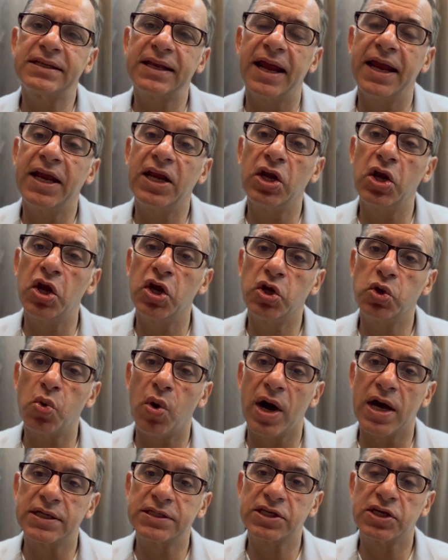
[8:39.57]
likely to
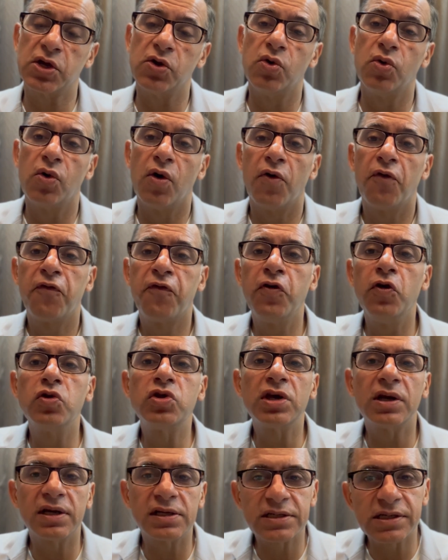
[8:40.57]
ask you
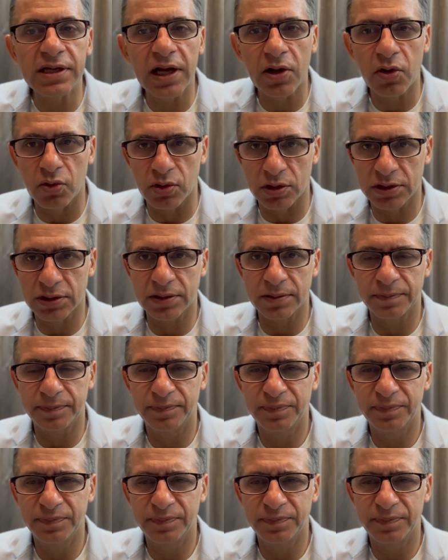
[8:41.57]
futuristic question.